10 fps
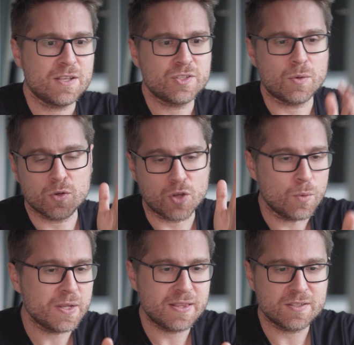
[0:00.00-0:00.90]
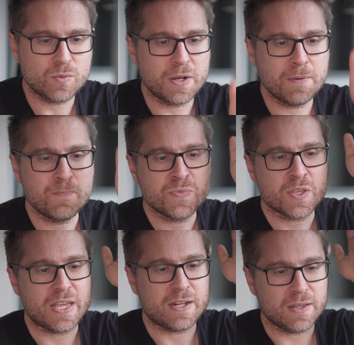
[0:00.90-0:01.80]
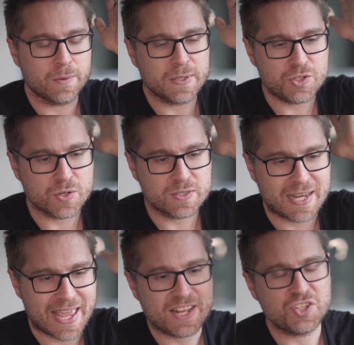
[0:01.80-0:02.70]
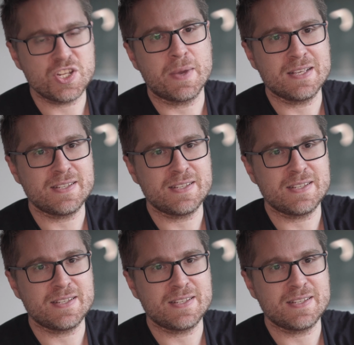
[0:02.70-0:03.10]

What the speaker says: So go with this one. It literally turns an HDMI